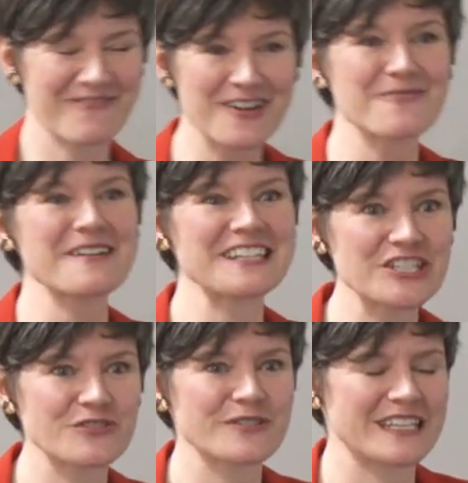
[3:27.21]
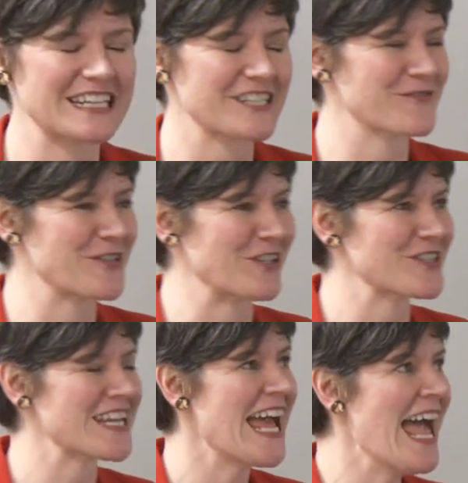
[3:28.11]
what are we going to do in the next four
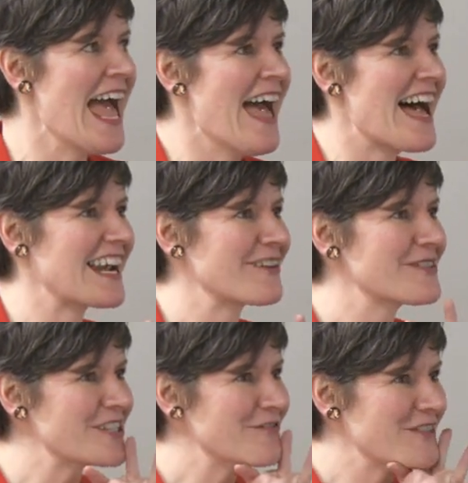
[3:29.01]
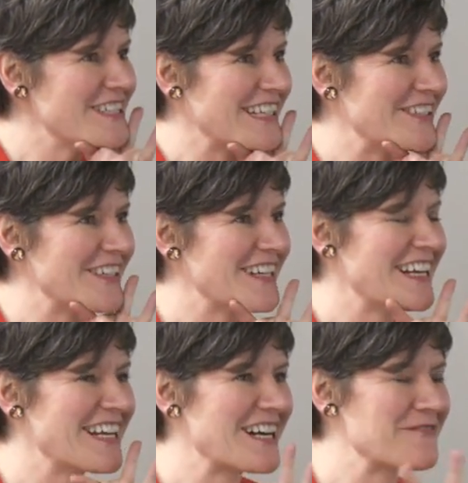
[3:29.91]
years? And I was out for dinner
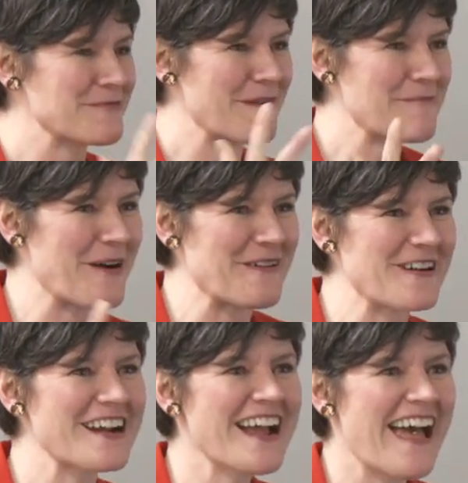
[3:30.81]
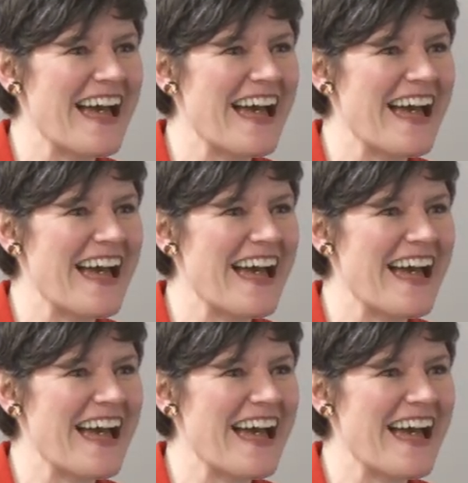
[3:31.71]
uh, with my partner,